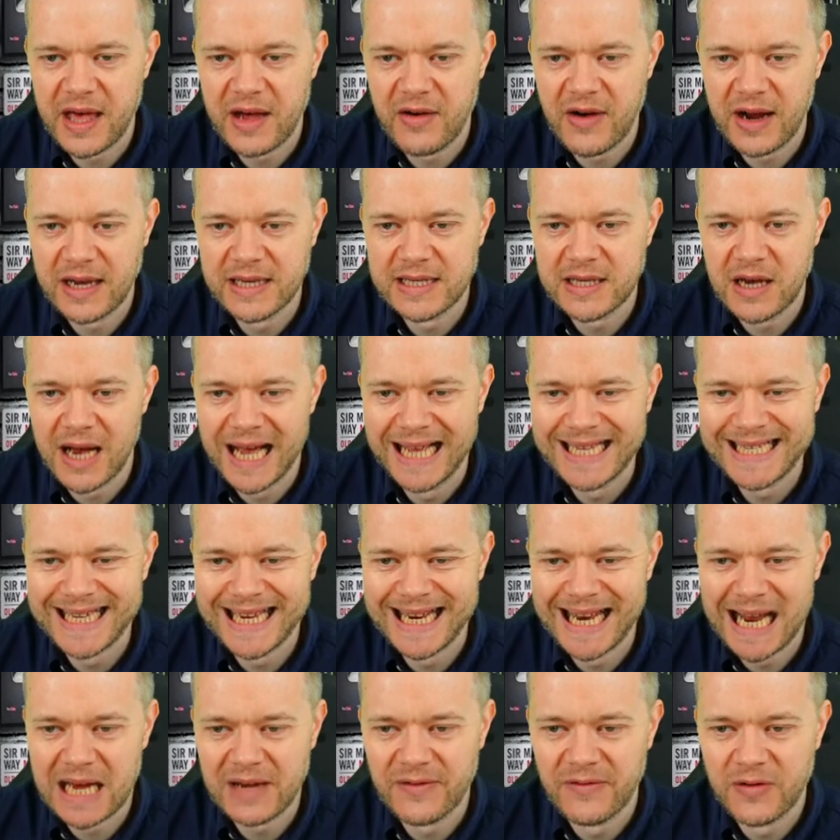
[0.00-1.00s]
anxiety,
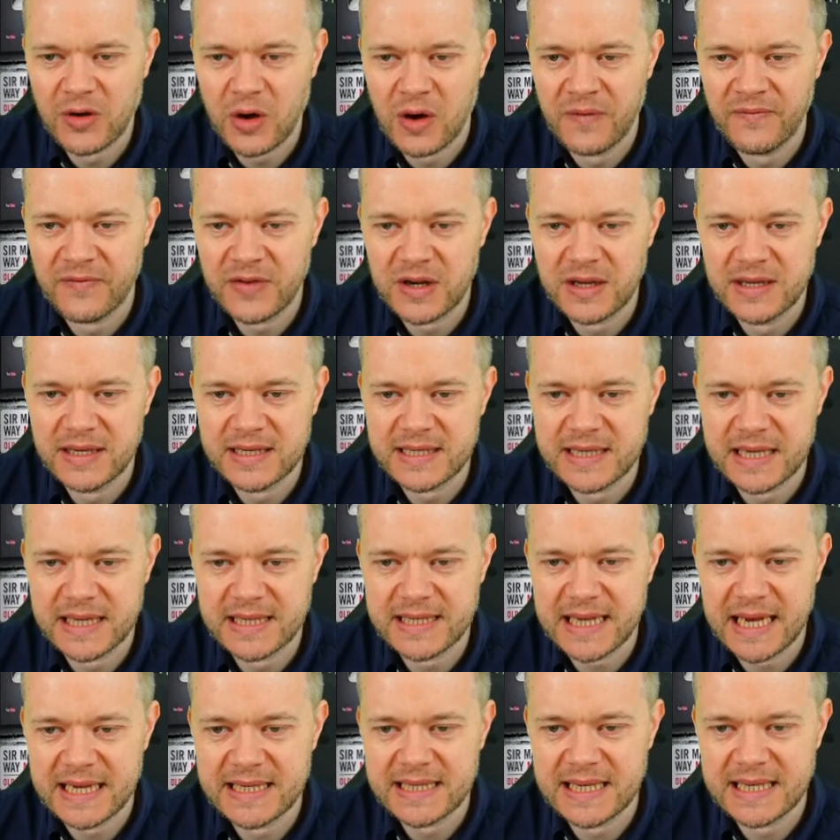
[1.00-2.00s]
and lack of confidence.
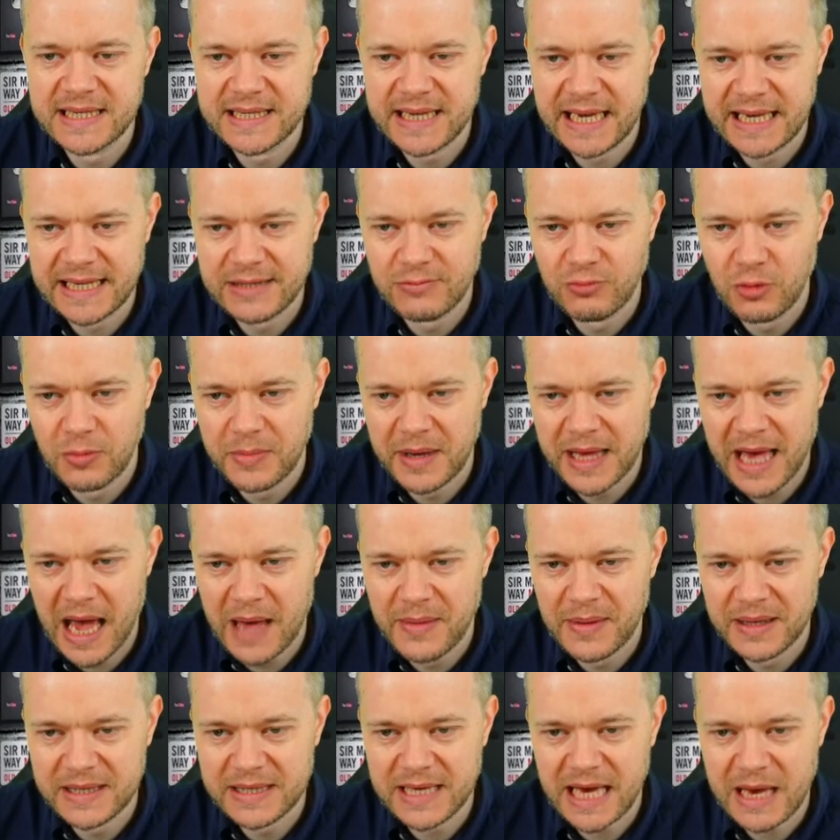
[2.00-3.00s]
Success this season will be getting
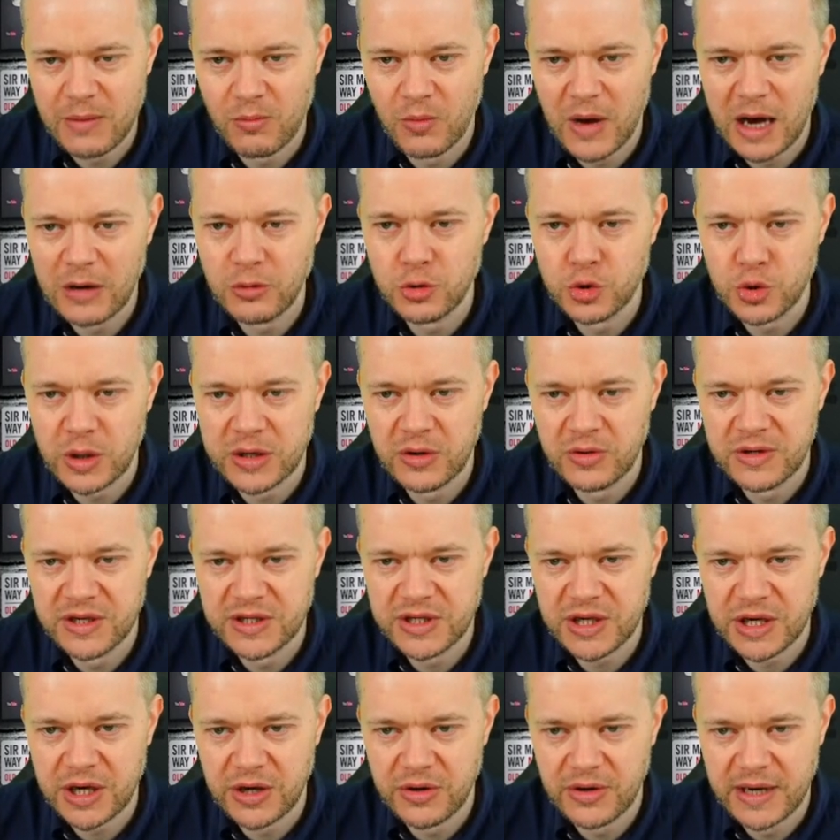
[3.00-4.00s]
the team well drilled as
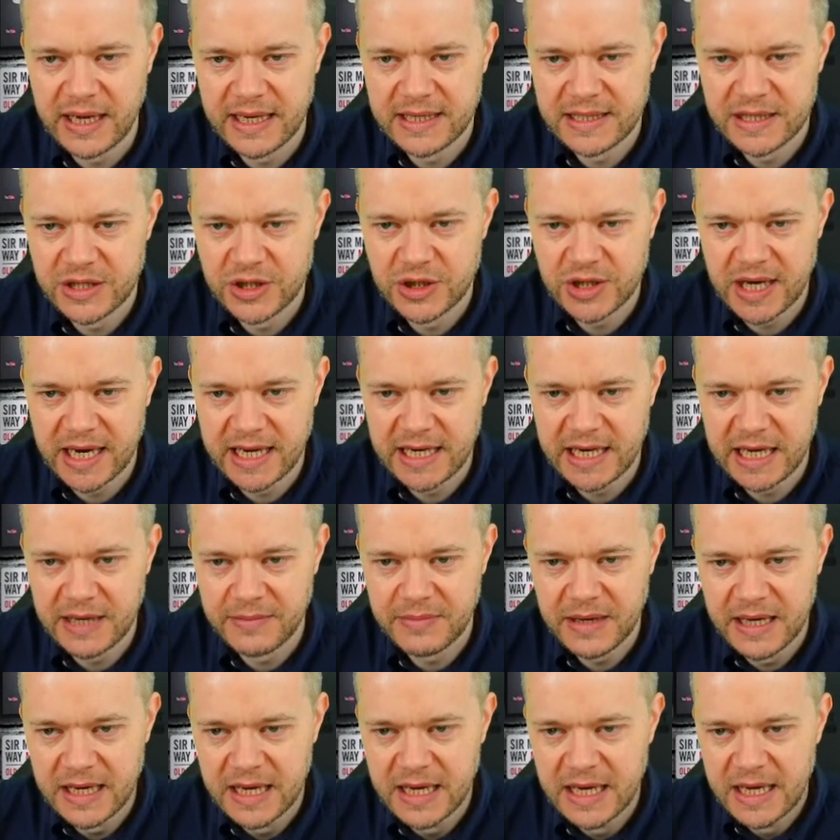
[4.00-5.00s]
a unit, says JDeep.
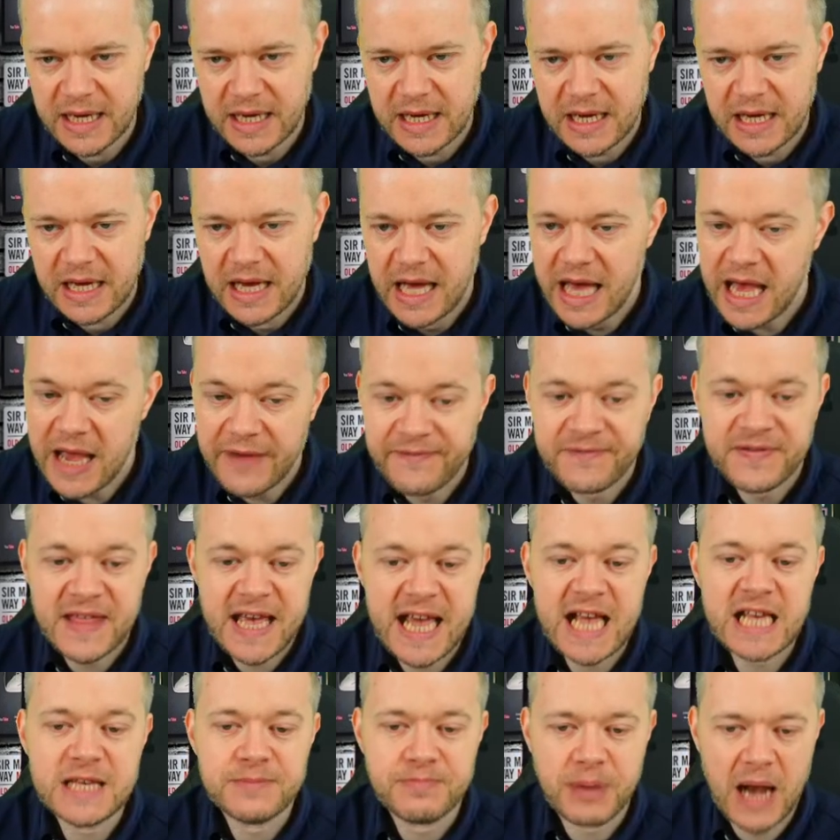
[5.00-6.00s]
If
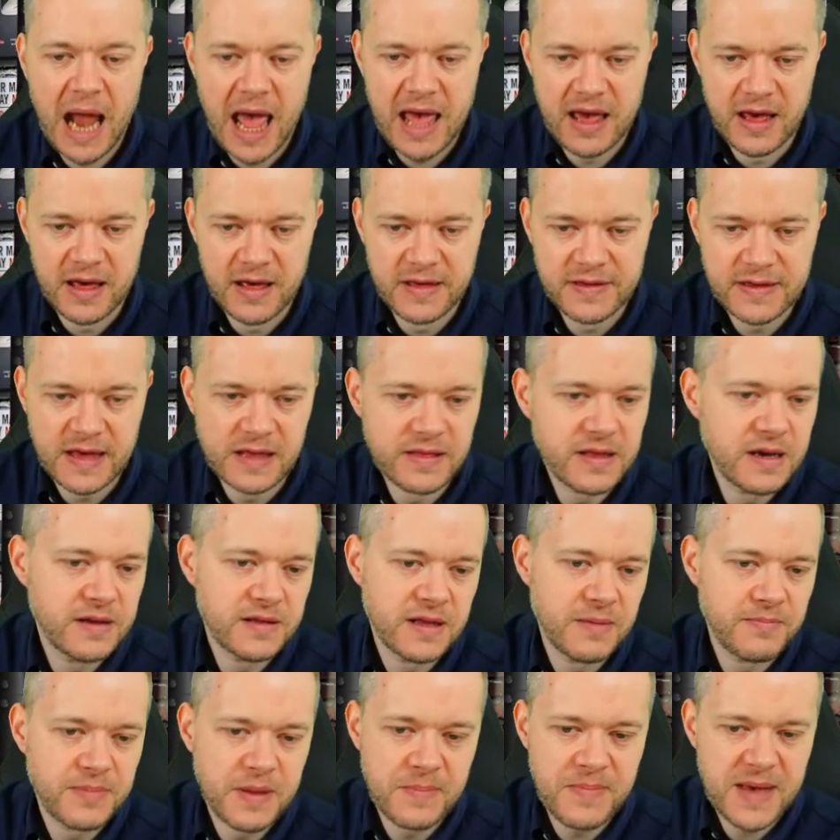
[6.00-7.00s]
these players, the,
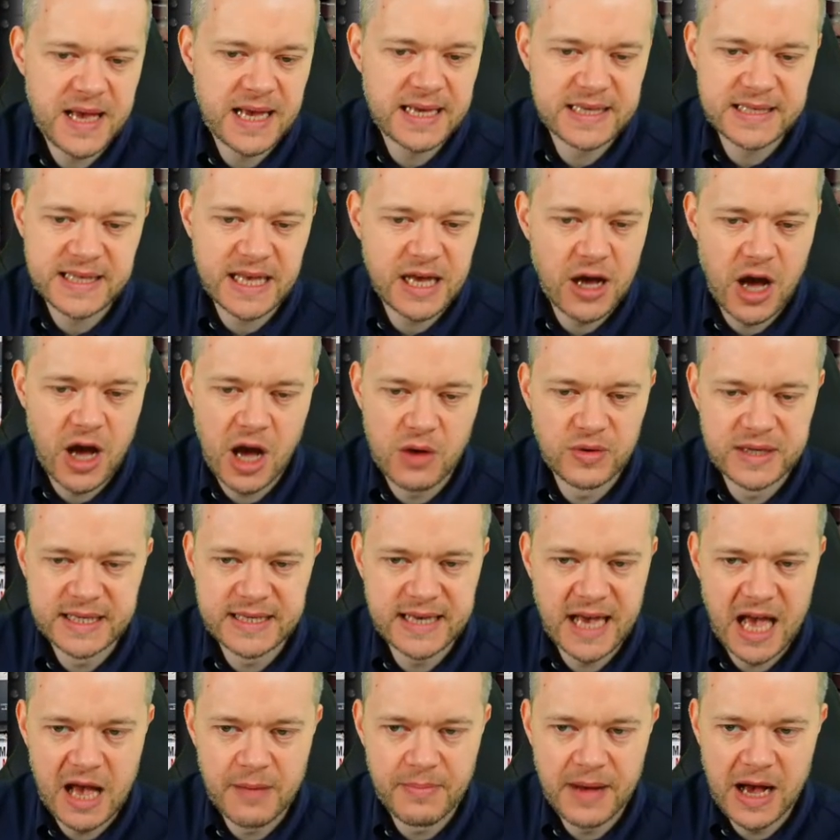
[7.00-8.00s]
the, the biggest thing I would
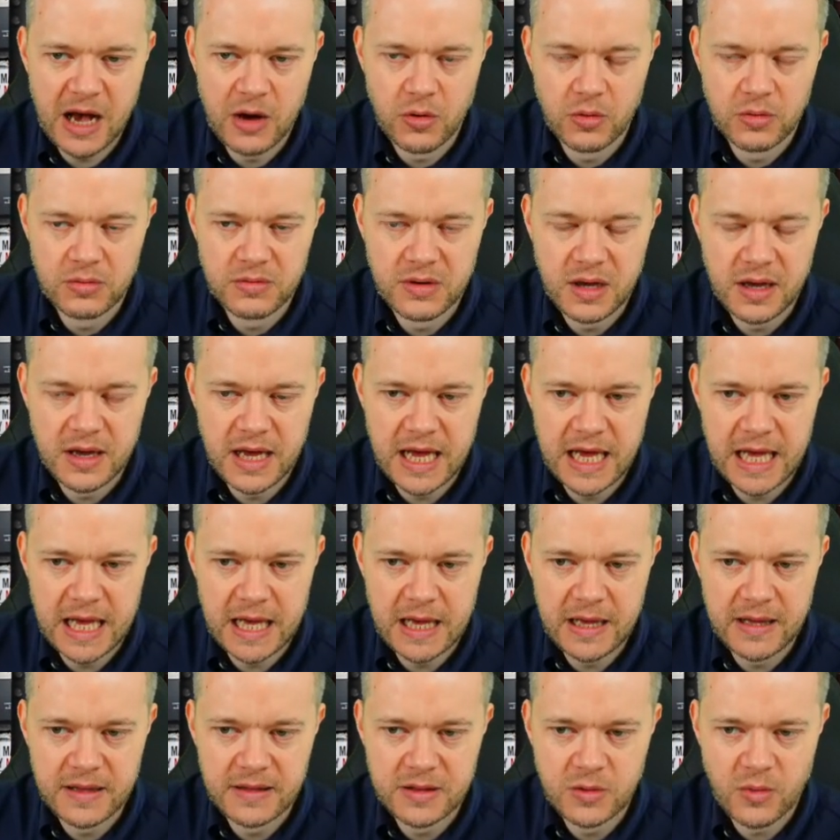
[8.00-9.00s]
say about
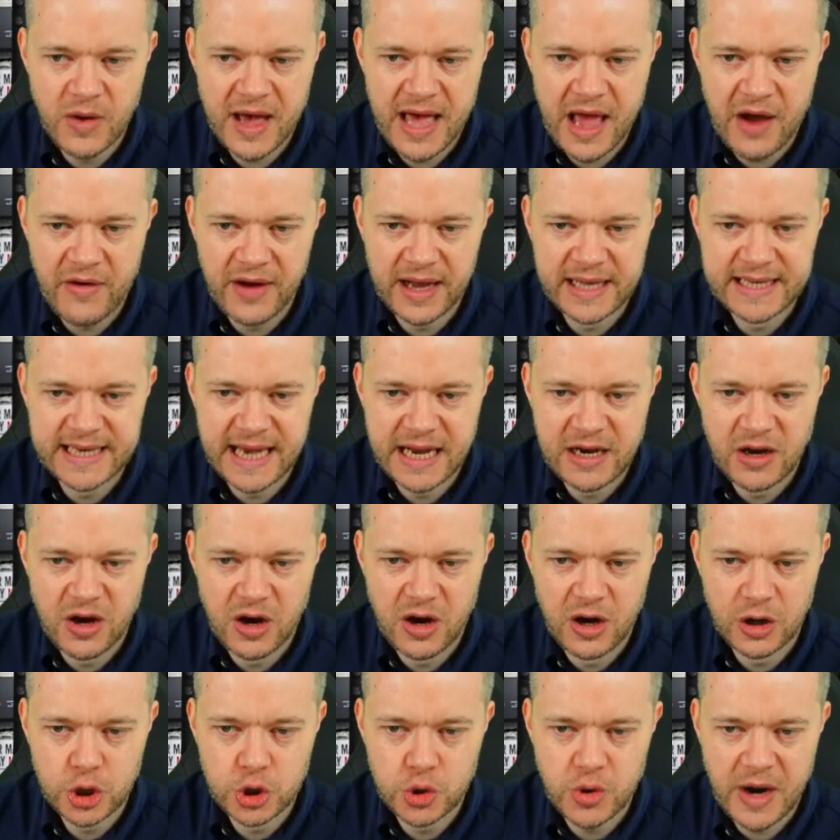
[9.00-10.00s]
uh, the way Erik Ten
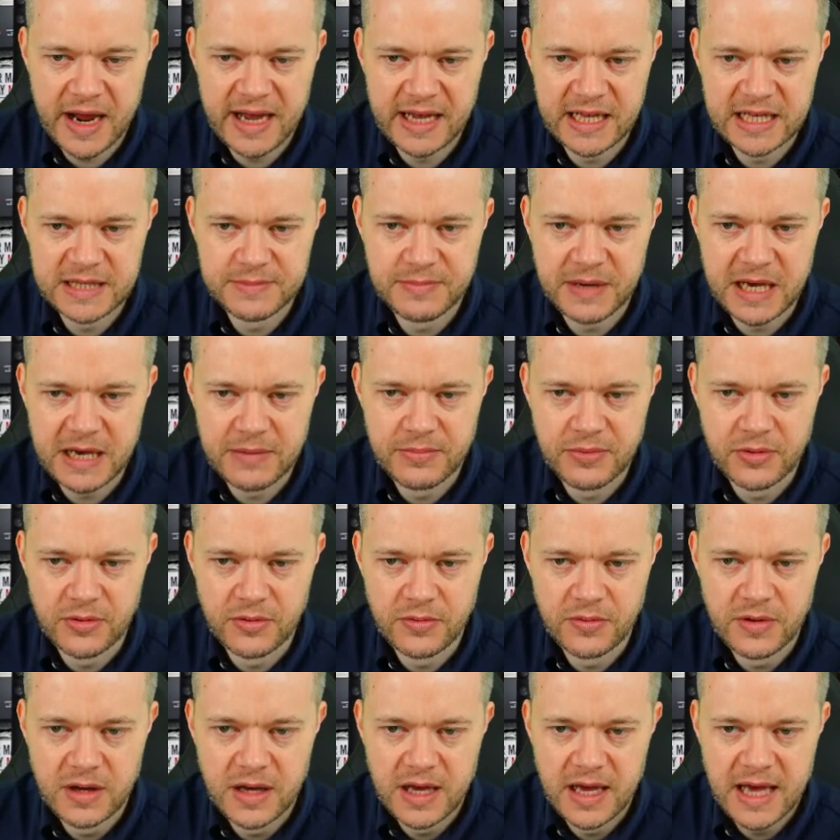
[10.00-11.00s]
Hag trains people
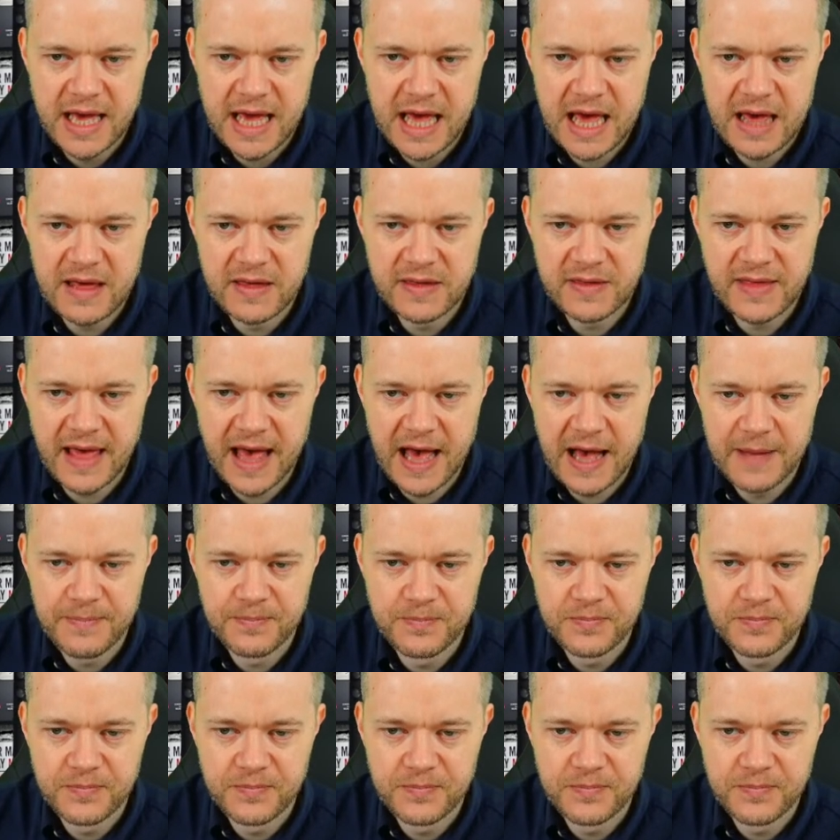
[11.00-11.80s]
is that